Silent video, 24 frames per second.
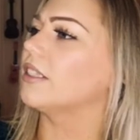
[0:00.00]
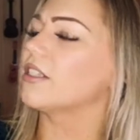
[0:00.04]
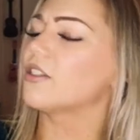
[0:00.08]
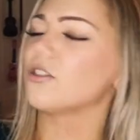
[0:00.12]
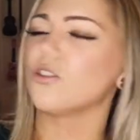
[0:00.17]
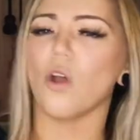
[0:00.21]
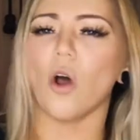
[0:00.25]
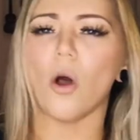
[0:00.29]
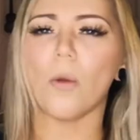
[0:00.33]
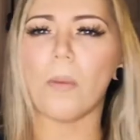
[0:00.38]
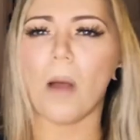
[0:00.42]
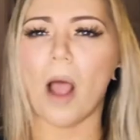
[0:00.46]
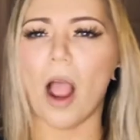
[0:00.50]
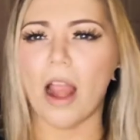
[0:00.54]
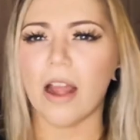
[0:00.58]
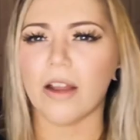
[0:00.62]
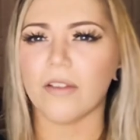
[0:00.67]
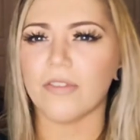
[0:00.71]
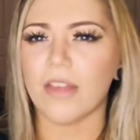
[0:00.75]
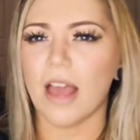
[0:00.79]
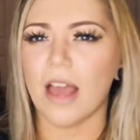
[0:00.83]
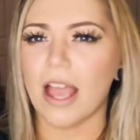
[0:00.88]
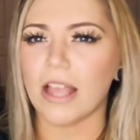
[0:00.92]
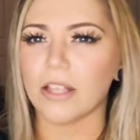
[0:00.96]
is not
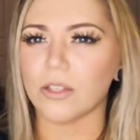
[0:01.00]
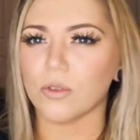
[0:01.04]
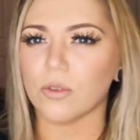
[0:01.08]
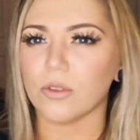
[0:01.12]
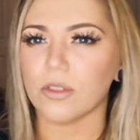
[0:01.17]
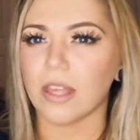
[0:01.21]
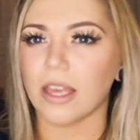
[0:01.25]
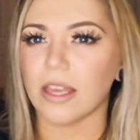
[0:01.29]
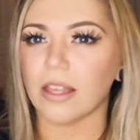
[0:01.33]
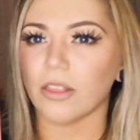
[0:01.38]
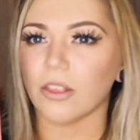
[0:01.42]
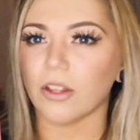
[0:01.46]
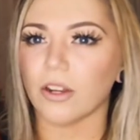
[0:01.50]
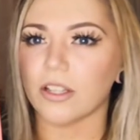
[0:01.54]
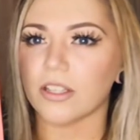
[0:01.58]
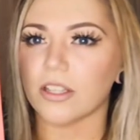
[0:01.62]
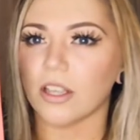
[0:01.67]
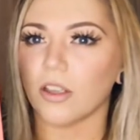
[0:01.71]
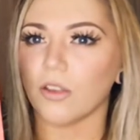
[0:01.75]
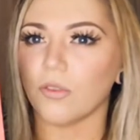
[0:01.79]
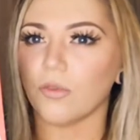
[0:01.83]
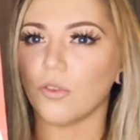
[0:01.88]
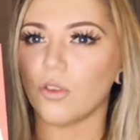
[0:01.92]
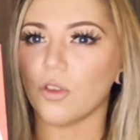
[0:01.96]
part of that, I don't think. There's
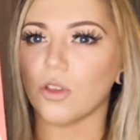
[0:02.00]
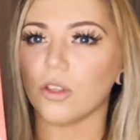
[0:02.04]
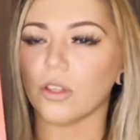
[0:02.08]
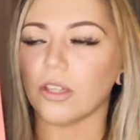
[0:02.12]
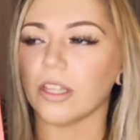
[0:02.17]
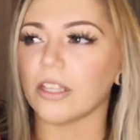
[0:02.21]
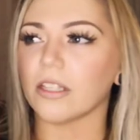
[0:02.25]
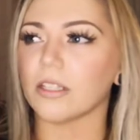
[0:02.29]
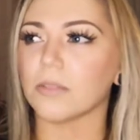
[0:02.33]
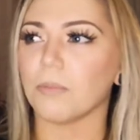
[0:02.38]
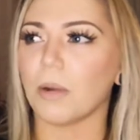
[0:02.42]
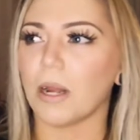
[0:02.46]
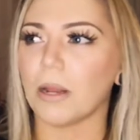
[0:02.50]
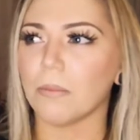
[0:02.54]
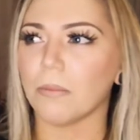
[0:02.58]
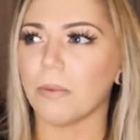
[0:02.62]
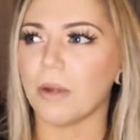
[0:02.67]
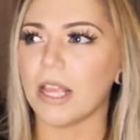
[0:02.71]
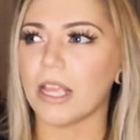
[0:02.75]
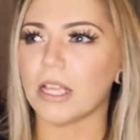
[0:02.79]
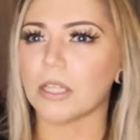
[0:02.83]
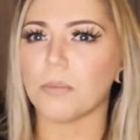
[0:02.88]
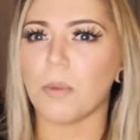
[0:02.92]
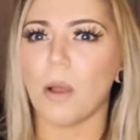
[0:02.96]
like a few like spring
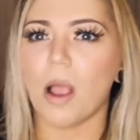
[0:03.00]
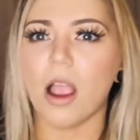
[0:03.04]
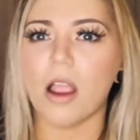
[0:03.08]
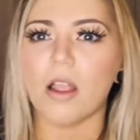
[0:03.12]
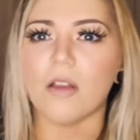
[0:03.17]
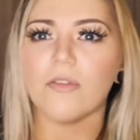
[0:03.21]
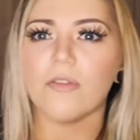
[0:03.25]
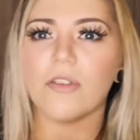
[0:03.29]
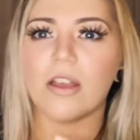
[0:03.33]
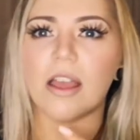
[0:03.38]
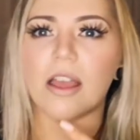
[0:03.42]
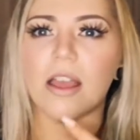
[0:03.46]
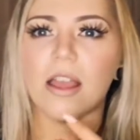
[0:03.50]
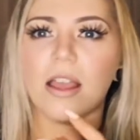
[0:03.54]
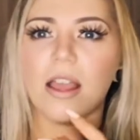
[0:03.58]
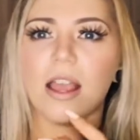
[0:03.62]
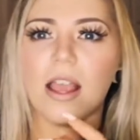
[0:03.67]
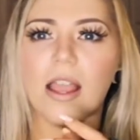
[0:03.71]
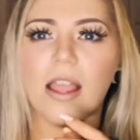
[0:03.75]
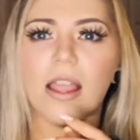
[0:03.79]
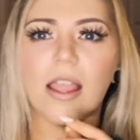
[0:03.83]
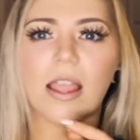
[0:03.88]
breaks part of it,